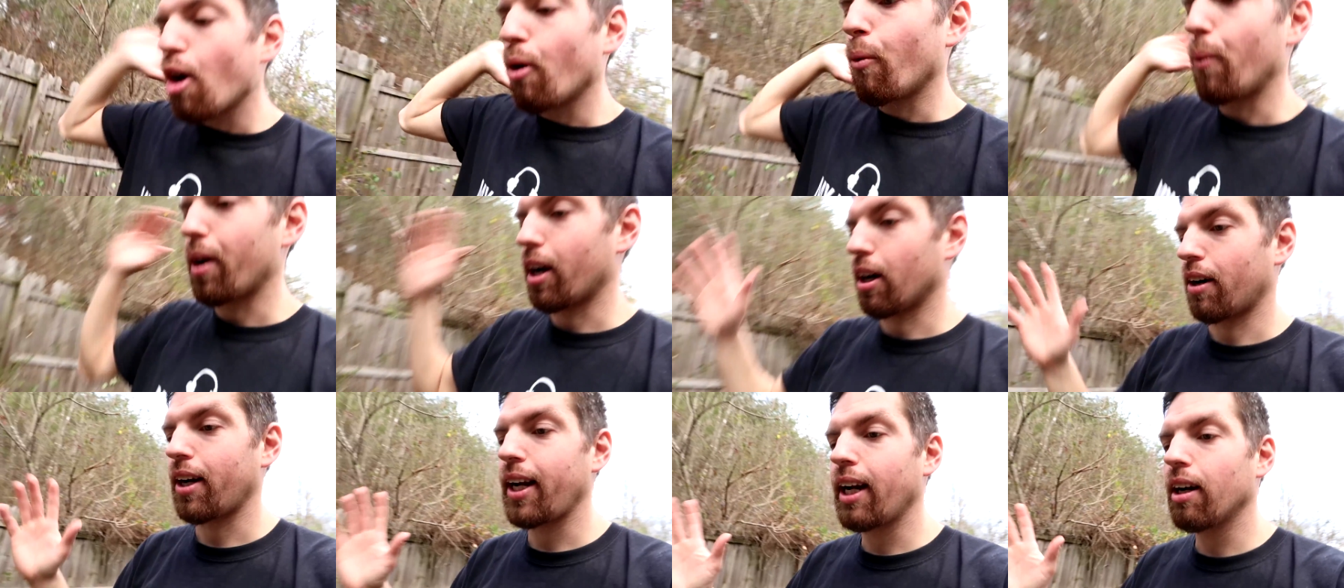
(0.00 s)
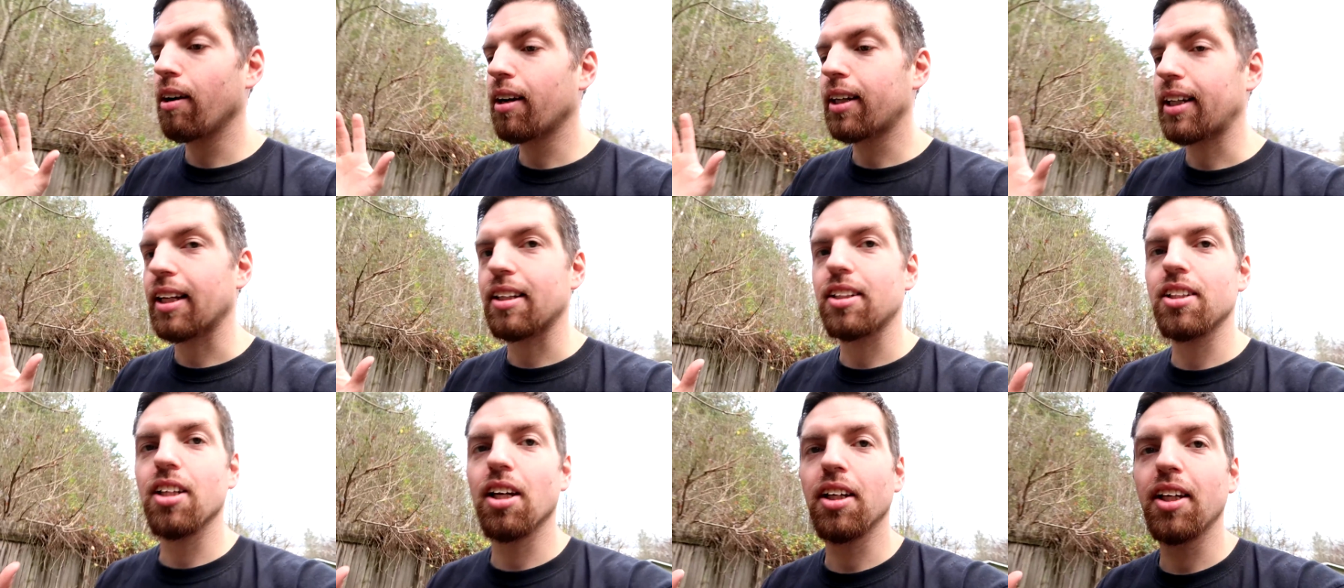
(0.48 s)
we are here in
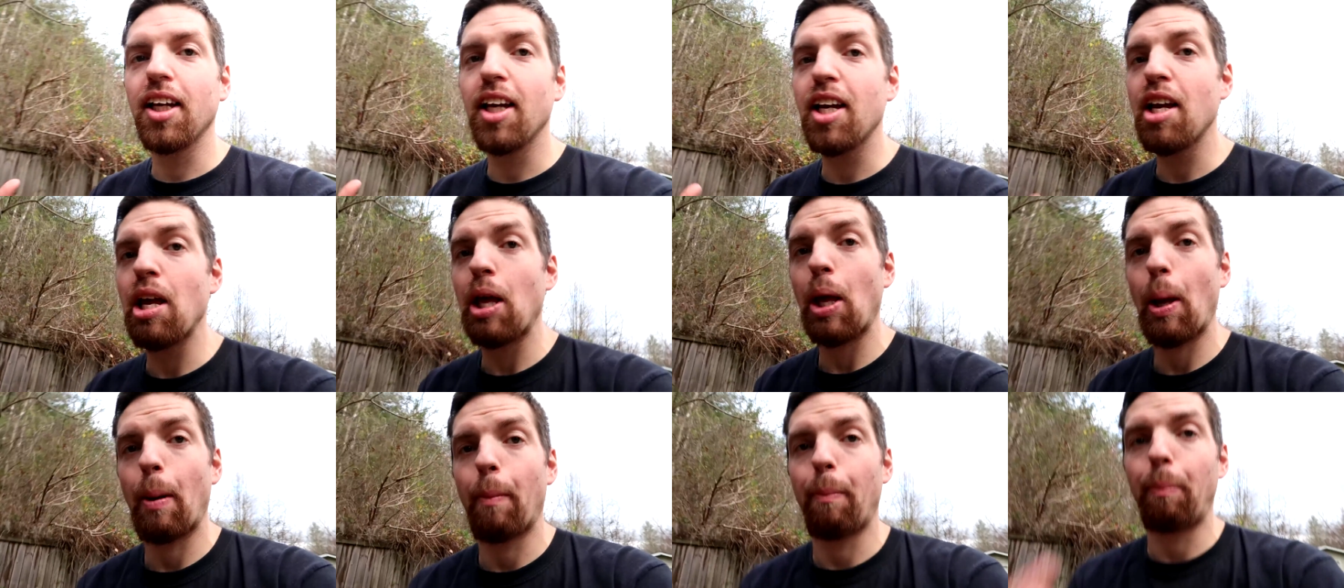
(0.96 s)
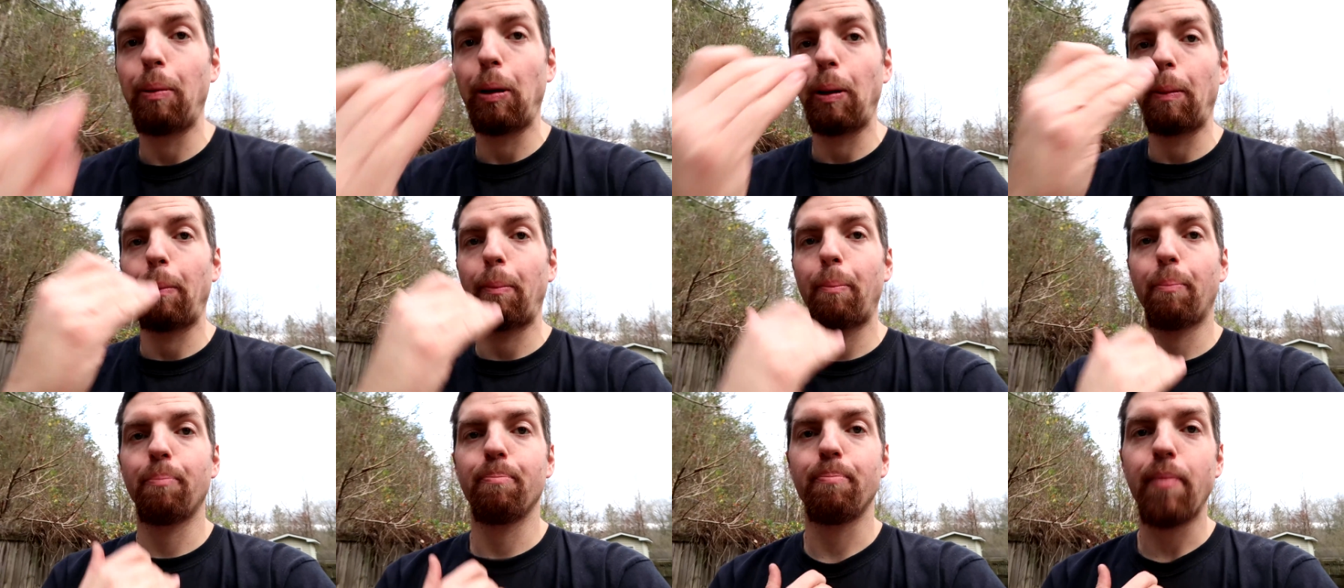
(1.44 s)
Kentucky,
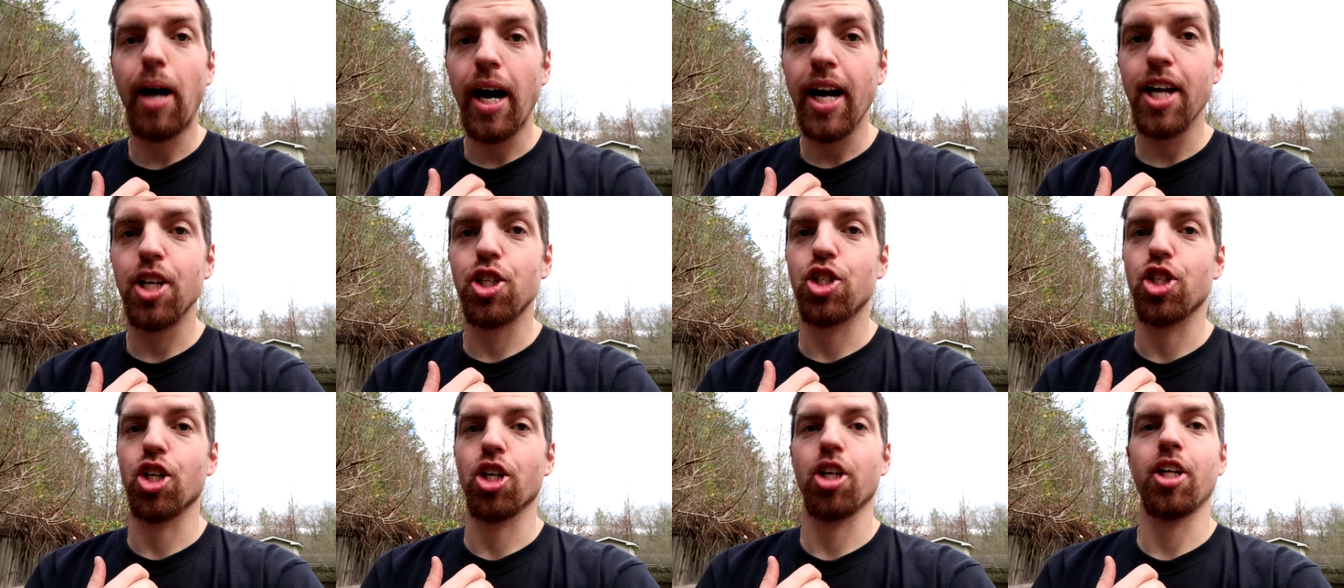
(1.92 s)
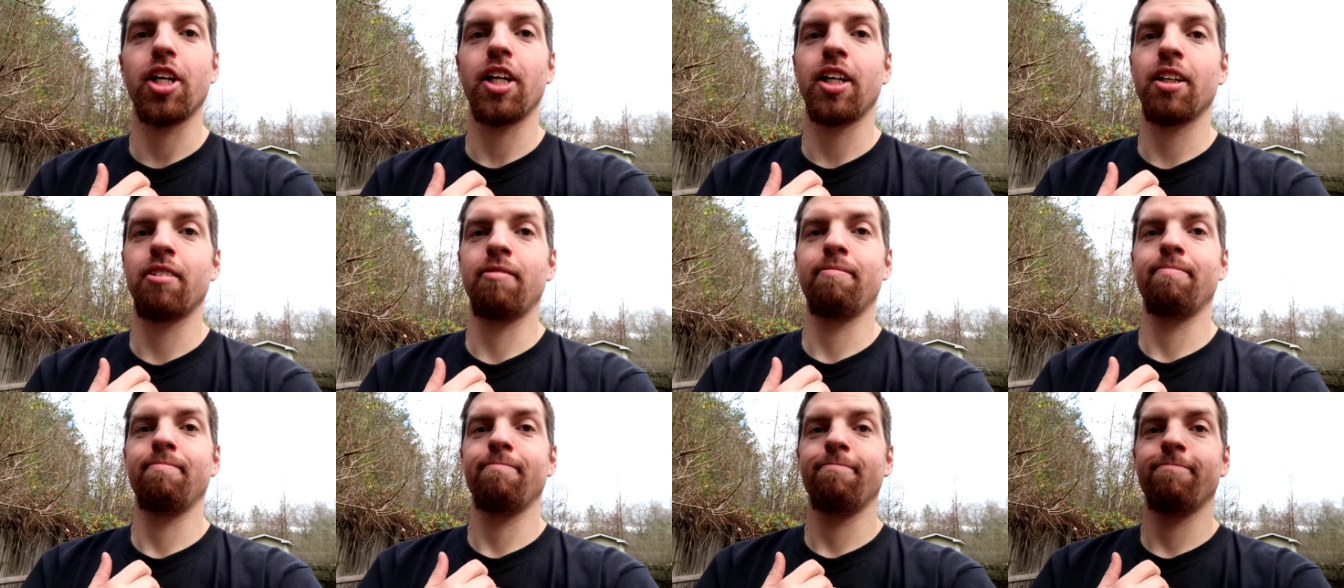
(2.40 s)
but my
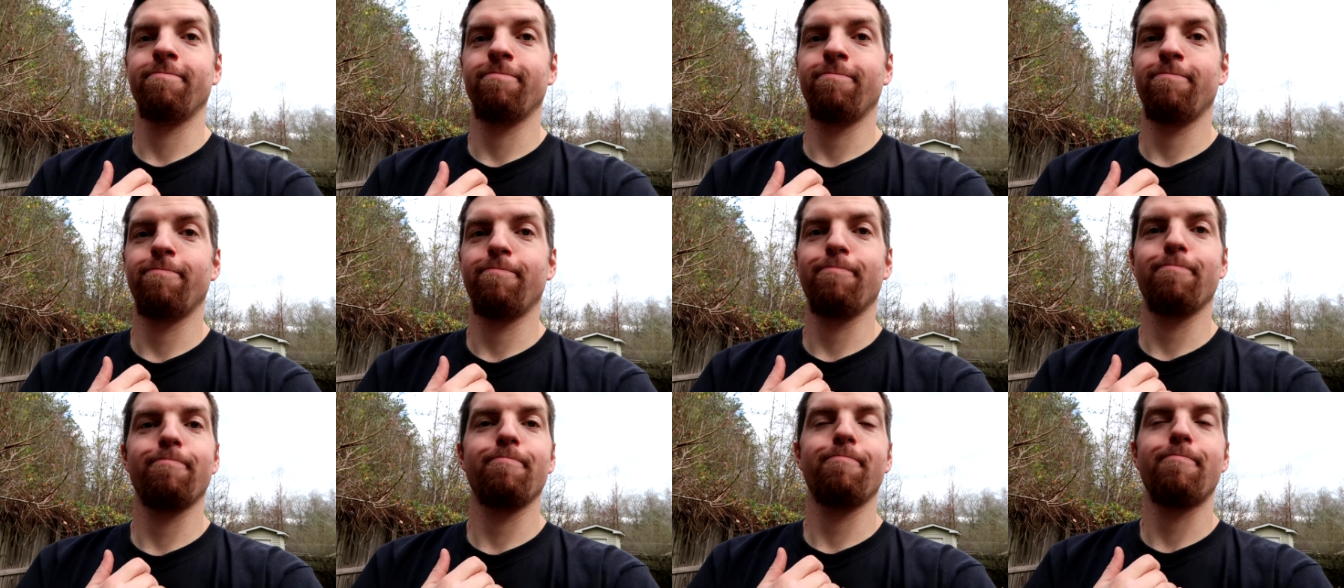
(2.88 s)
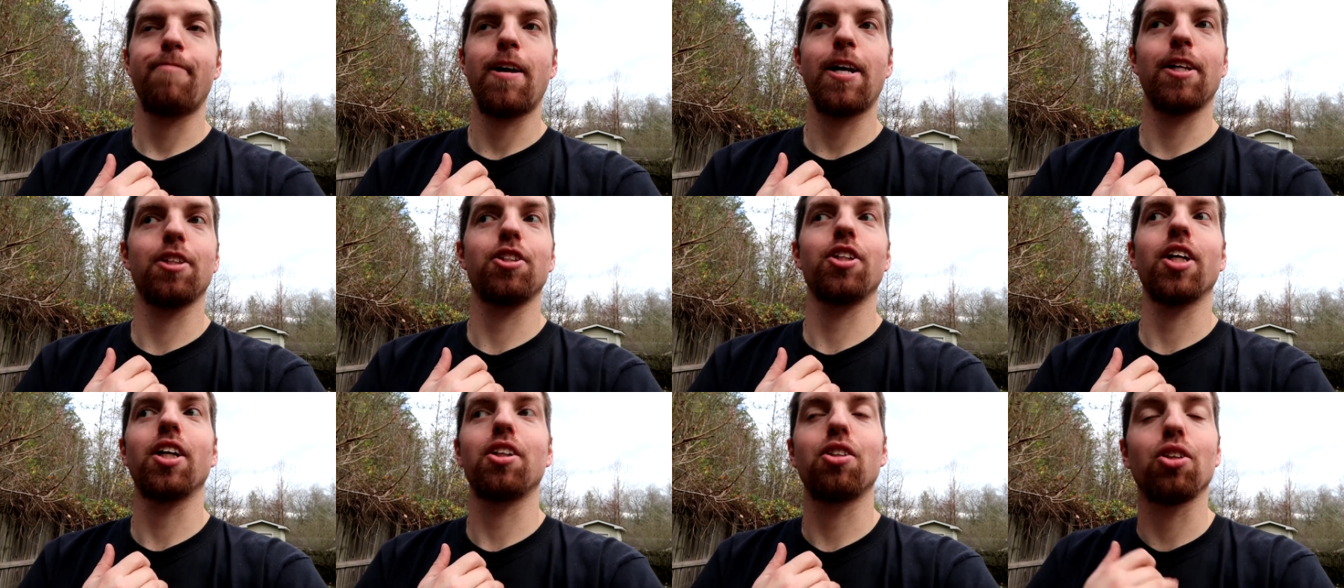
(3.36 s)
journey
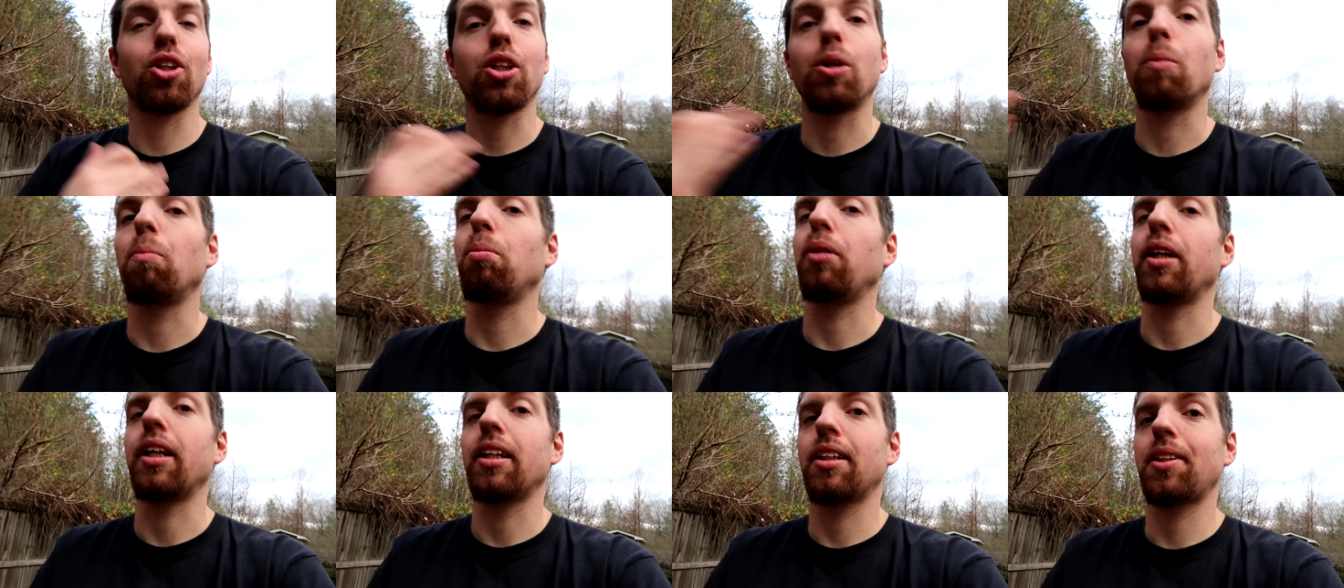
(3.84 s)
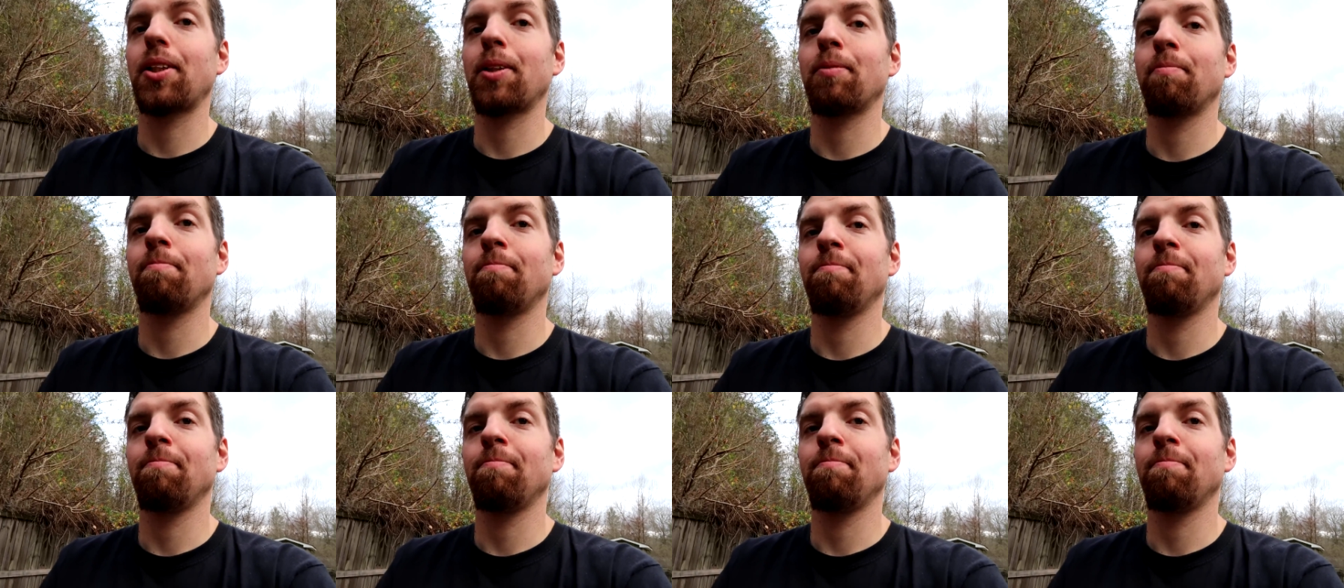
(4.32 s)
has yet to complete.